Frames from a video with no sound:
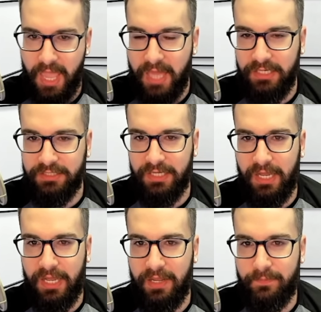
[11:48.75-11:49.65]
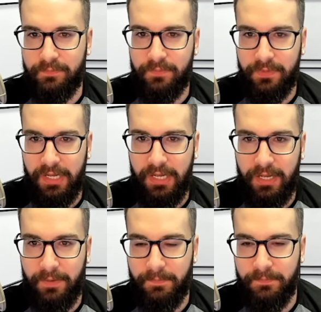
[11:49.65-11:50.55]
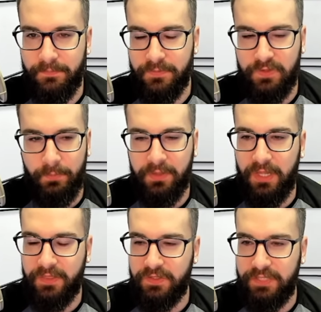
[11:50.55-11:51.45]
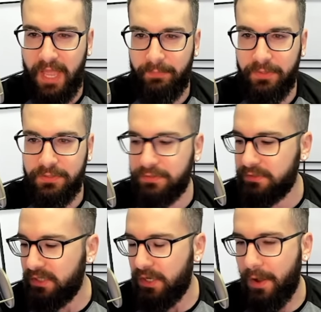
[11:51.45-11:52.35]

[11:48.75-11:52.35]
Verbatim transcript: anytime something like this happens,